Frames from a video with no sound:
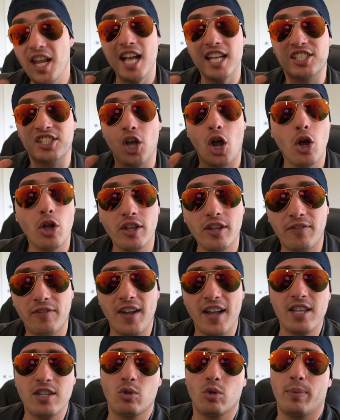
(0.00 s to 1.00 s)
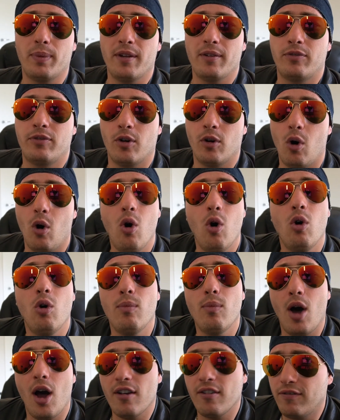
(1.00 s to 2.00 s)
yes, OnlyFans will be for all
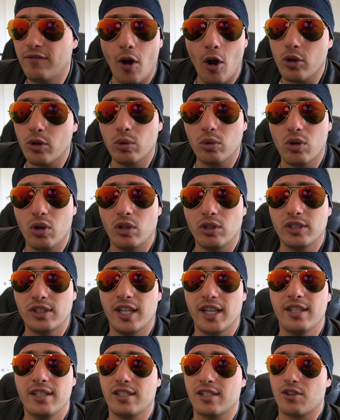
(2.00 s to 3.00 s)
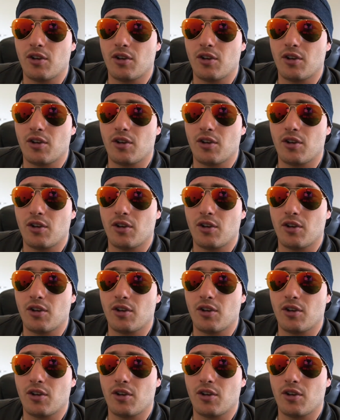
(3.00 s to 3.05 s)
my vocal content,